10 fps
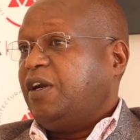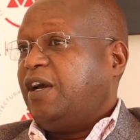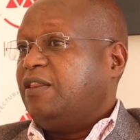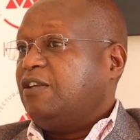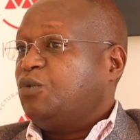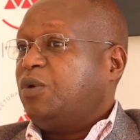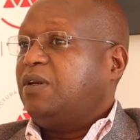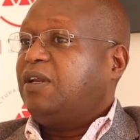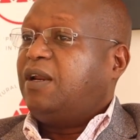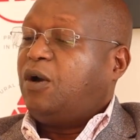And this
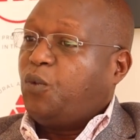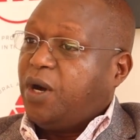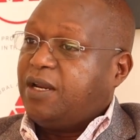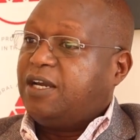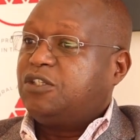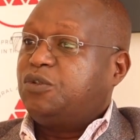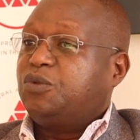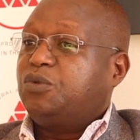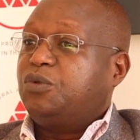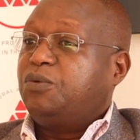one has
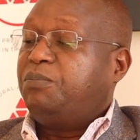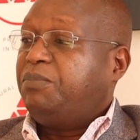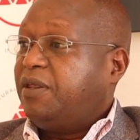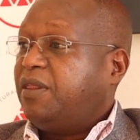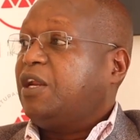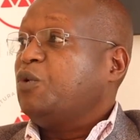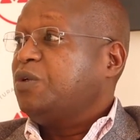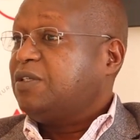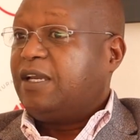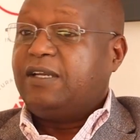to pay the
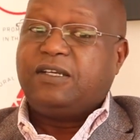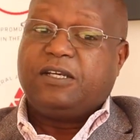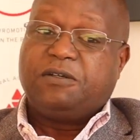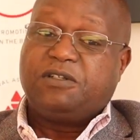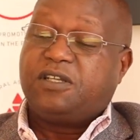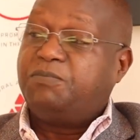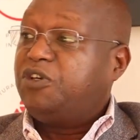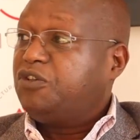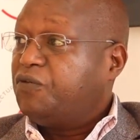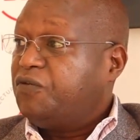requisite
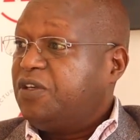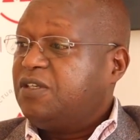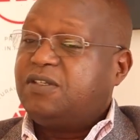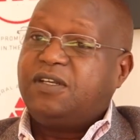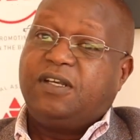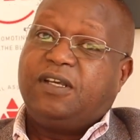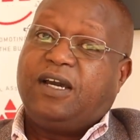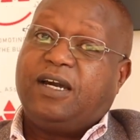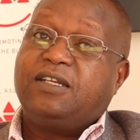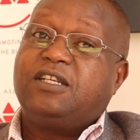submission fees,
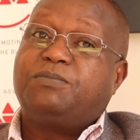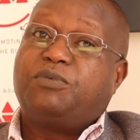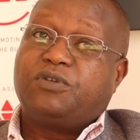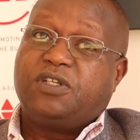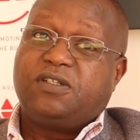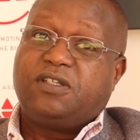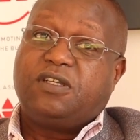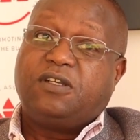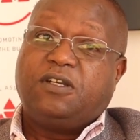and it is processed